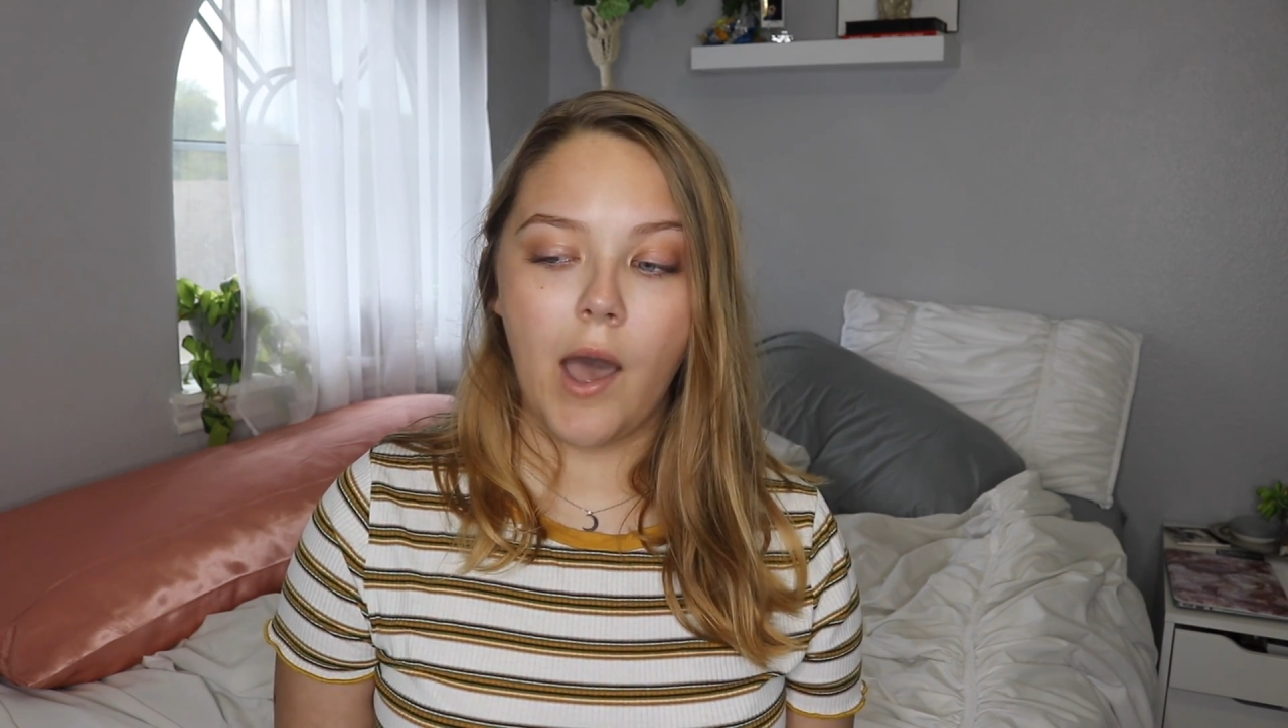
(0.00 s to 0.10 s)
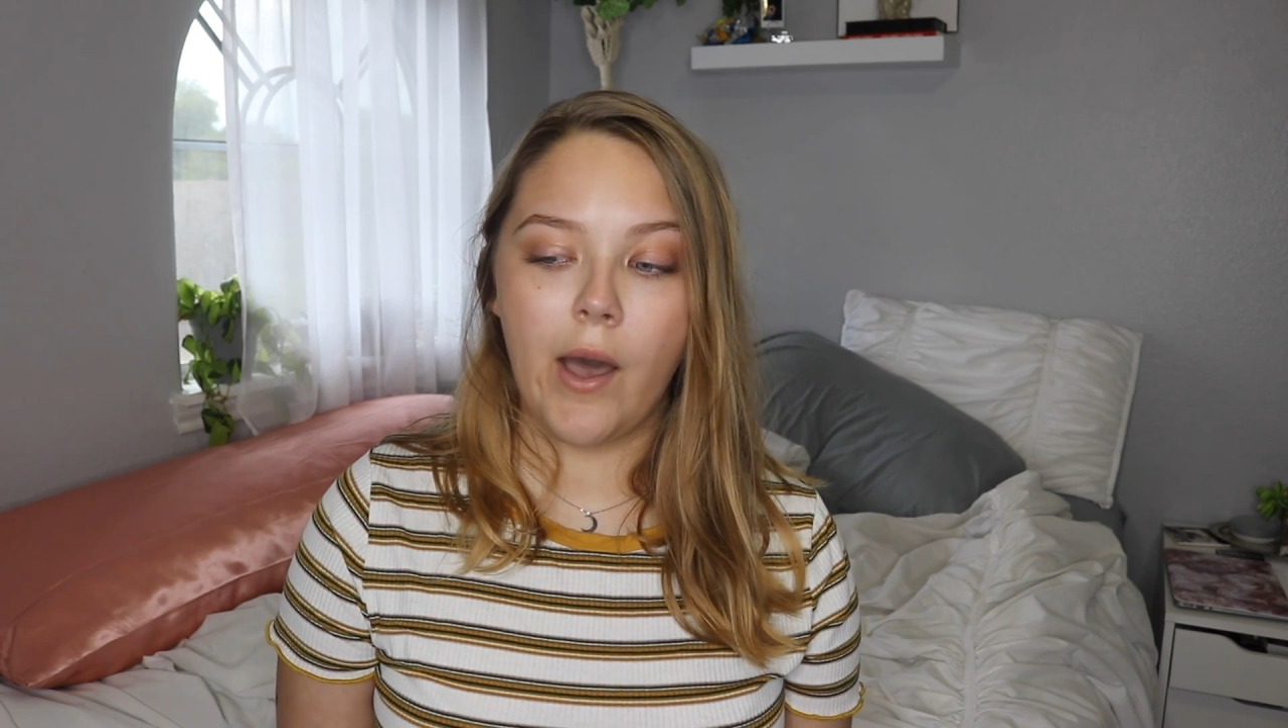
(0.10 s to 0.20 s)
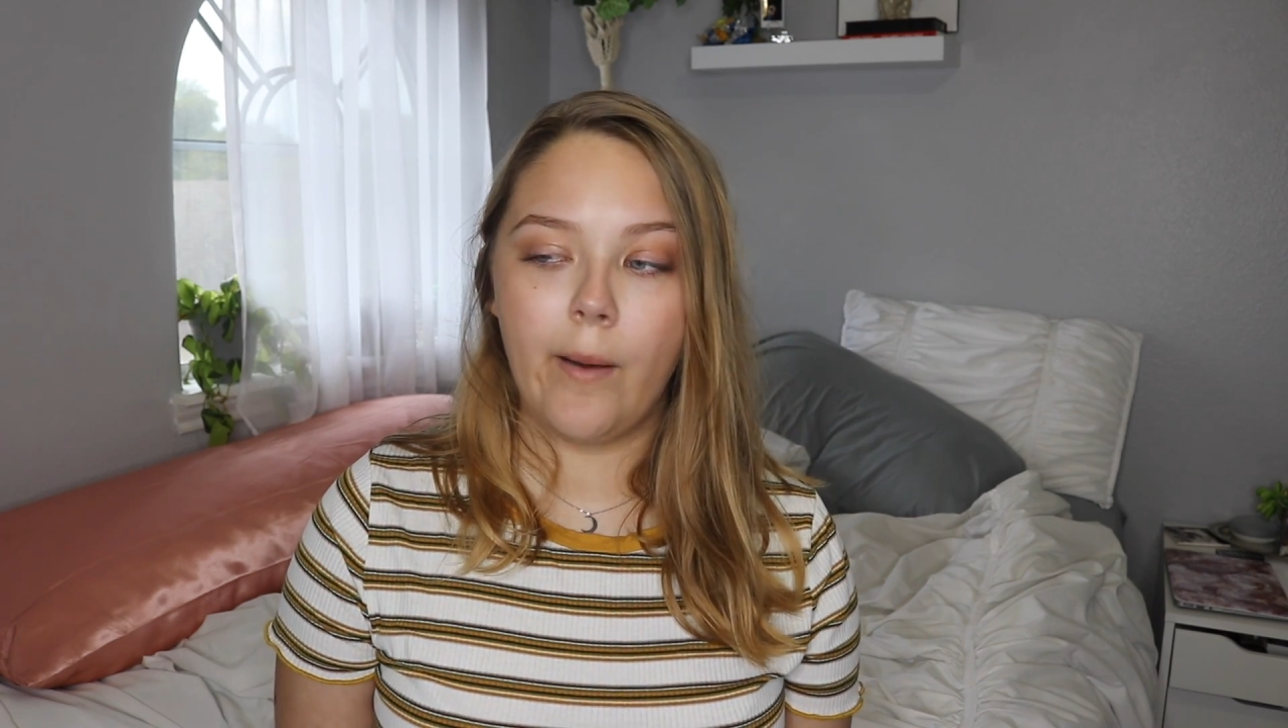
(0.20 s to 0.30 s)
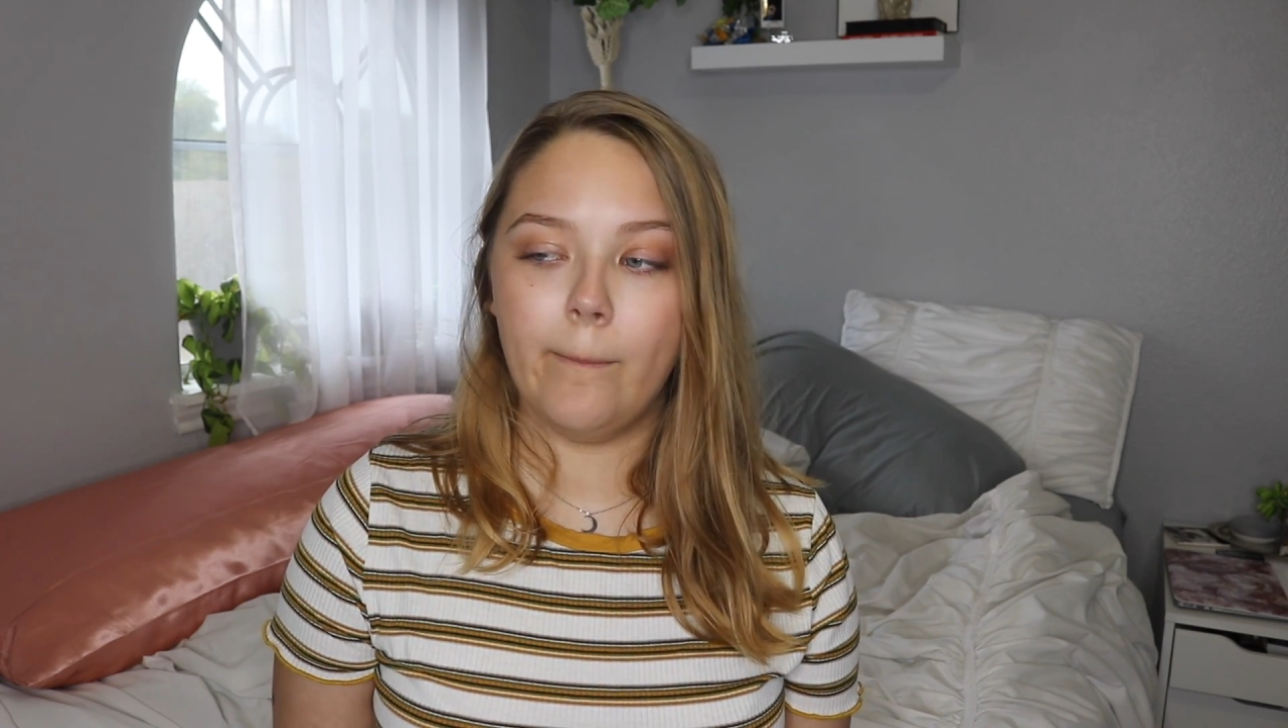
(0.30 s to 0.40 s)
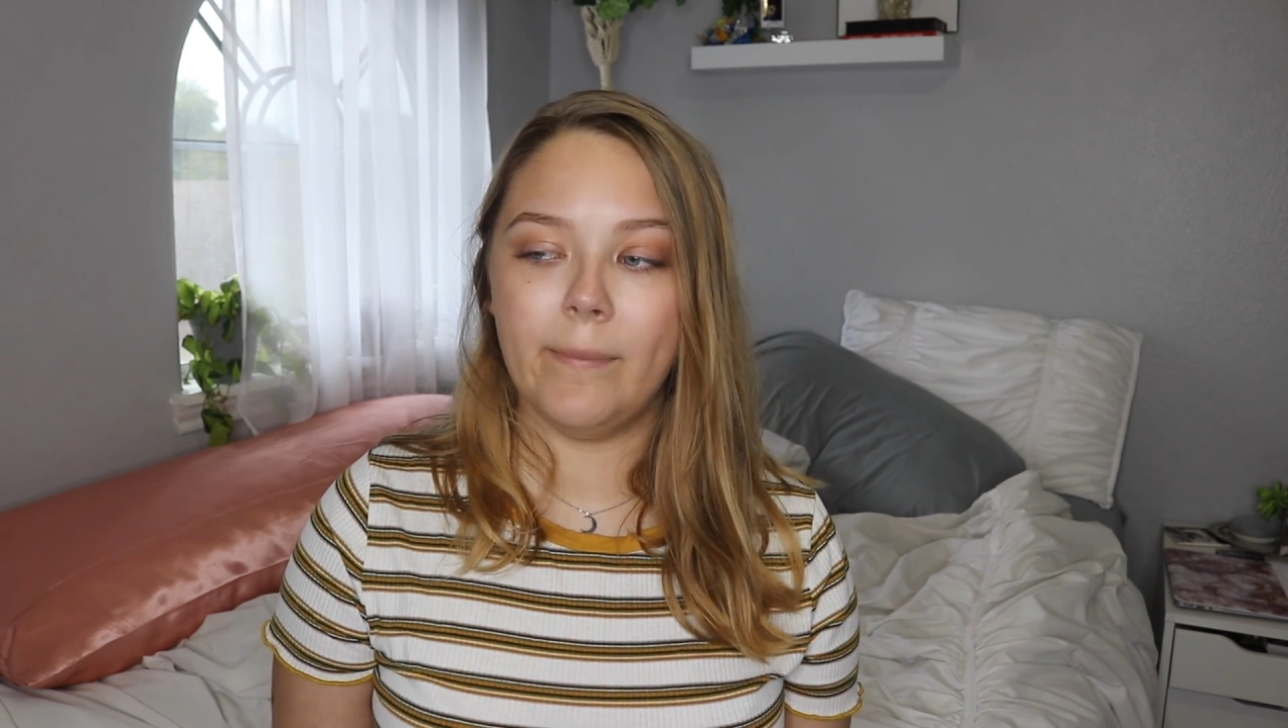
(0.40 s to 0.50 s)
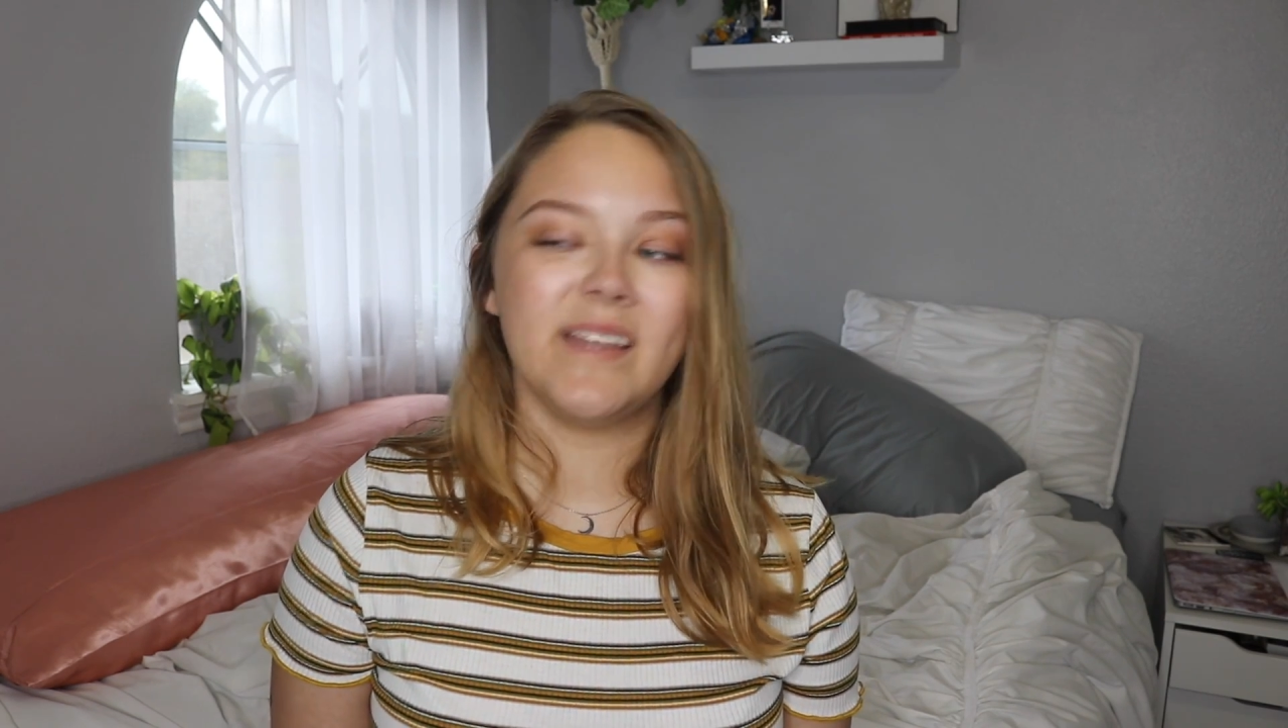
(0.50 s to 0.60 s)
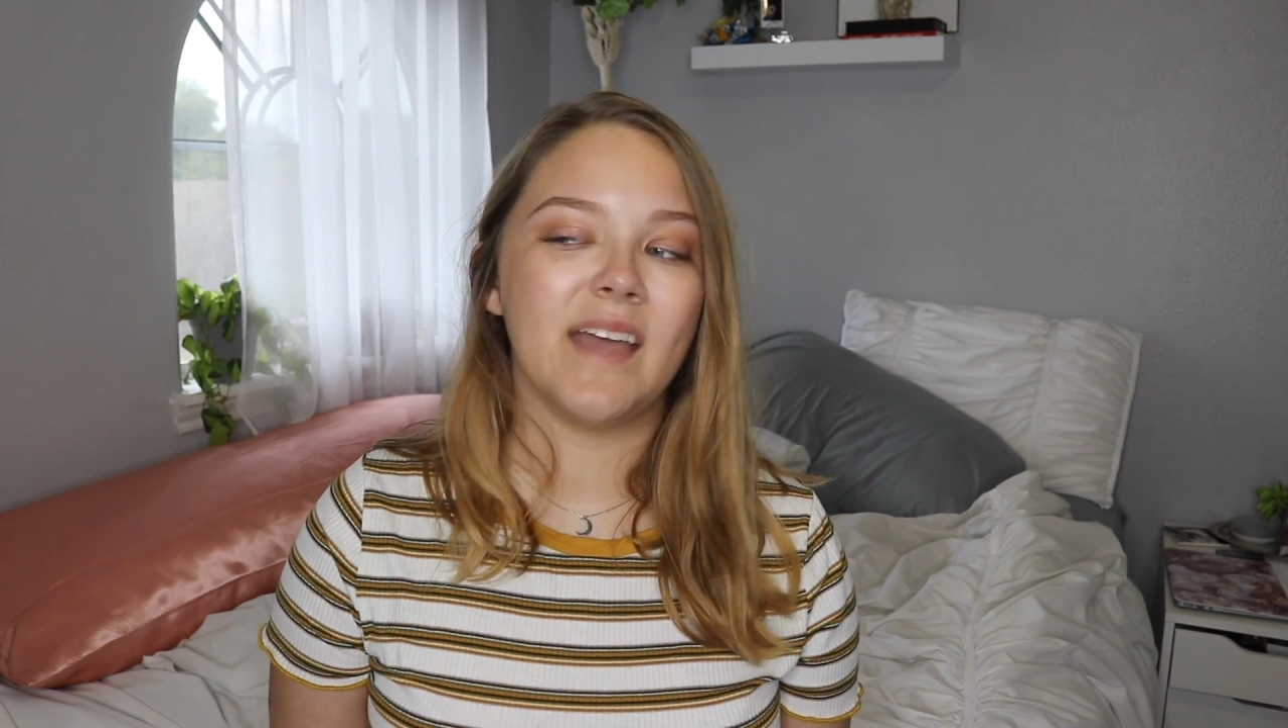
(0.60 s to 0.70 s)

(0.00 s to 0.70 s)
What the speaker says: but